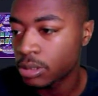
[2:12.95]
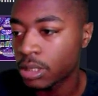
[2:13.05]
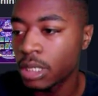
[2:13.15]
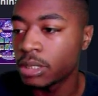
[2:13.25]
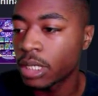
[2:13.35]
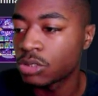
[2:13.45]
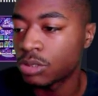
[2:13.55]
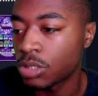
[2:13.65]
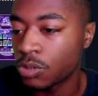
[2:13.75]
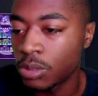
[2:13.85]
King Deshret
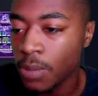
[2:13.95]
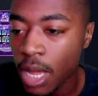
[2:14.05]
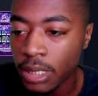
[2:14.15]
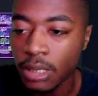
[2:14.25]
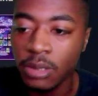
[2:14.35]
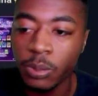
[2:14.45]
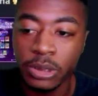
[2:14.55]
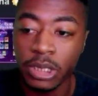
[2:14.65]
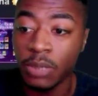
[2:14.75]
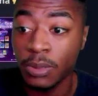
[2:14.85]
and the Three Magi, which
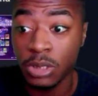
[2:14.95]
is going to be